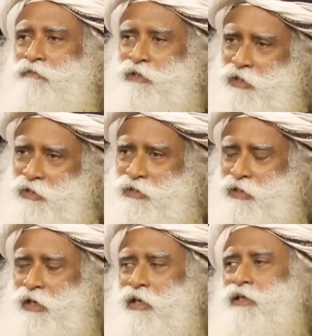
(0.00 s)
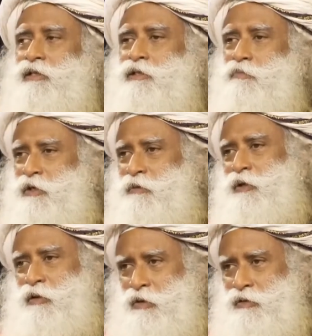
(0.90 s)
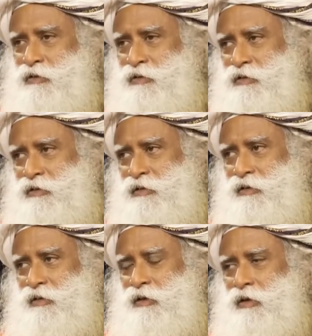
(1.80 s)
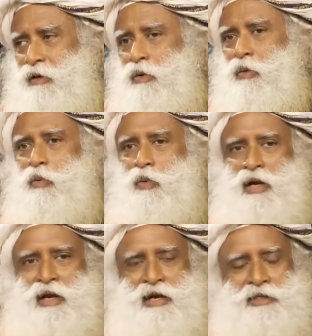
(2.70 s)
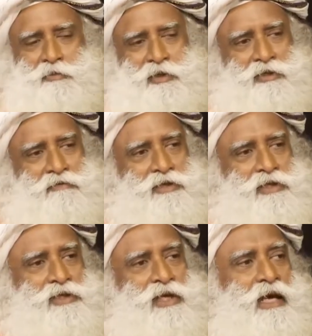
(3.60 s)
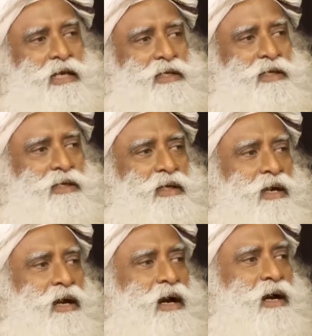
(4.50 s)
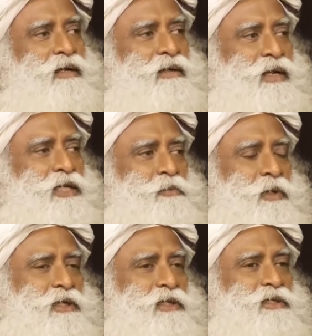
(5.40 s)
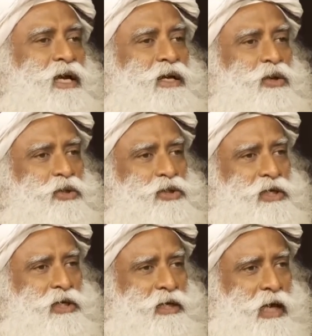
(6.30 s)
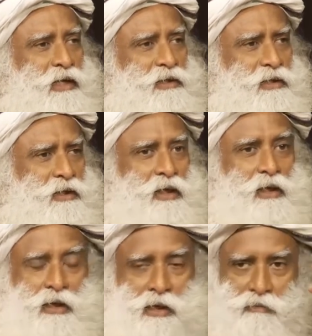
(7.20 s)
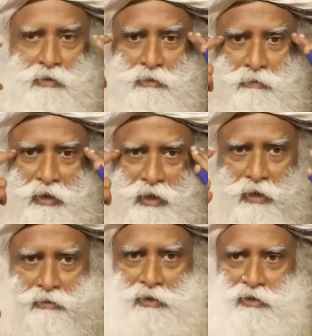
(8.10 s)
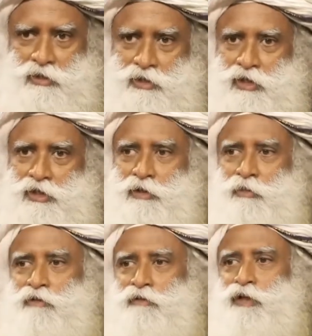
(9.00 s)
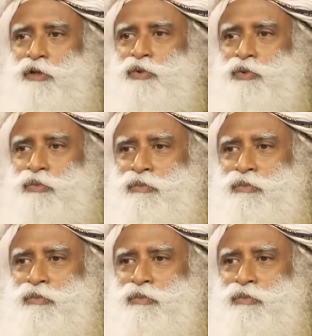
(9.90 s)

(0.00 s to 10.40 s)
is simply because one aspect of it is reality, another aspect is psychological reality. Even to make out the distinction between the two,